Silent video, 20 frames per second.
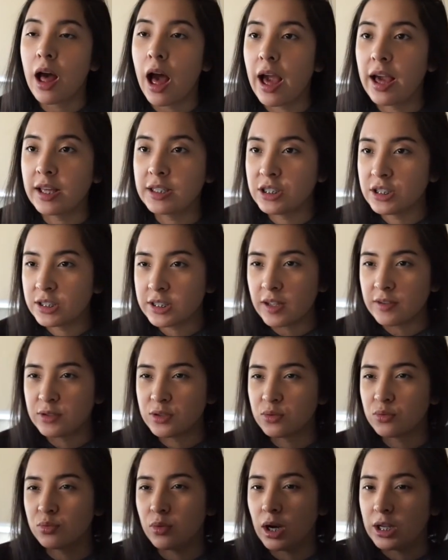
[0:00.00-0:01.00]
I just have
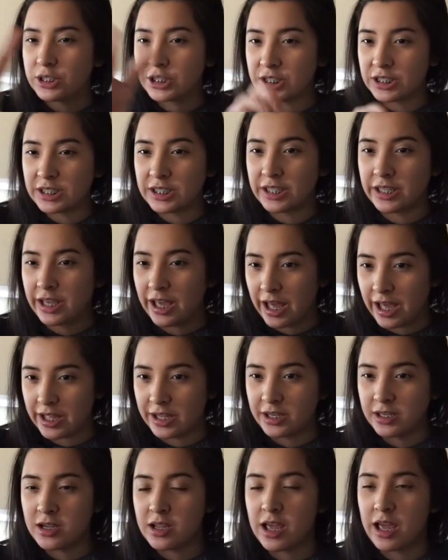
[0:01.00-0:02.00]
to watch it
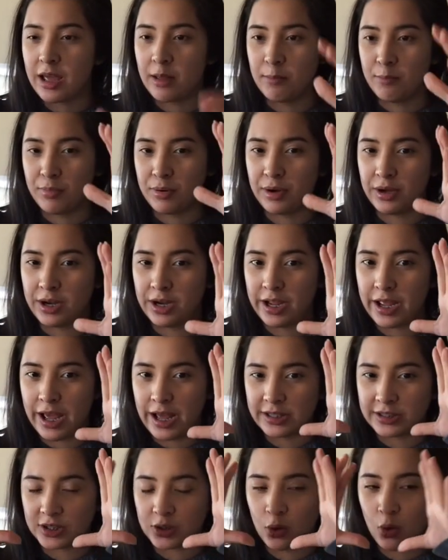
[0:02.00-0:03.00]
again and put it
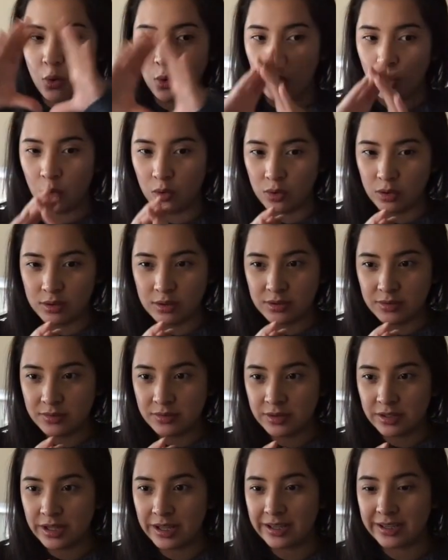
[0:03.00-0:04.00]
as a
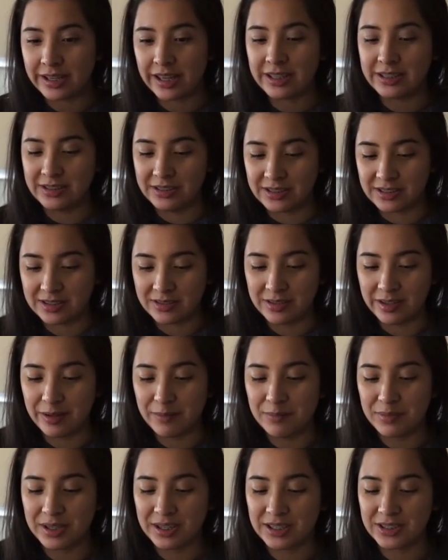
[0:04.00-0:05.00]
whole and get used to
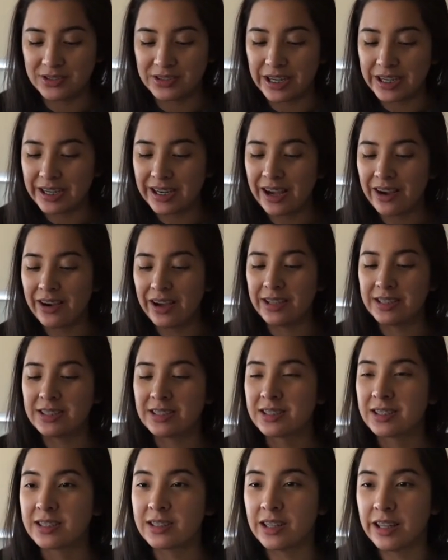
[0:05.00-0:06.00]
it because right now I
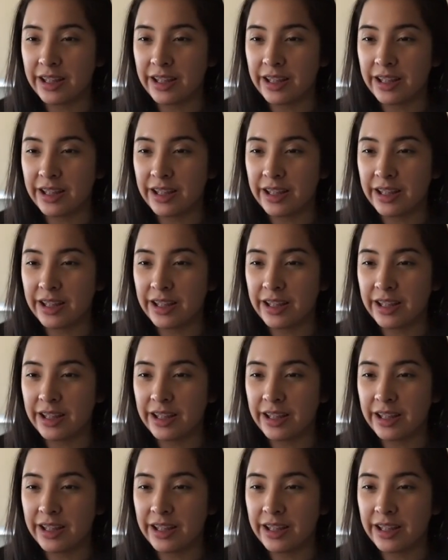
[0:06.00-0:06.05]
just